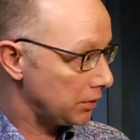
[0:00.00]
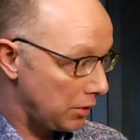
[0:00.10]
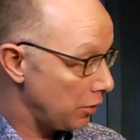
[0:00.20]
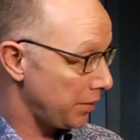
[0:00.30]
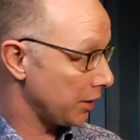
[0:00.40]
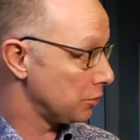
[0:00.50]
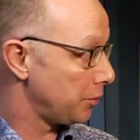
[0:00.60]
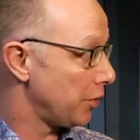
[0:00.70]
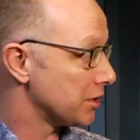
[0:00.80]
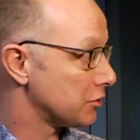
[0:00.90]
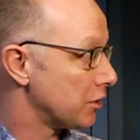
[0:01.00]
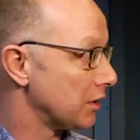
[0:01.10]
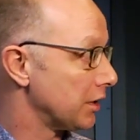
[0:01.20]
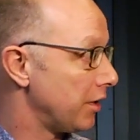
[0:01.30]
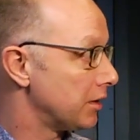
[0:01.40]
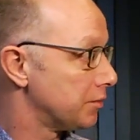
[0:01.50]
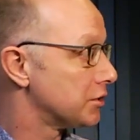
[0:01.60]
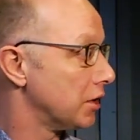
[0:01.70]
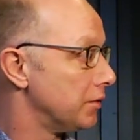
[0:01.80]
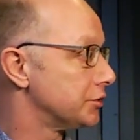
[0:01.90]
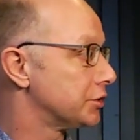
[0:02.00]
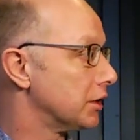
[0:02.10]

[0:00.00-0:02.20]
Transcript: Going back to Boas, certainly, right? So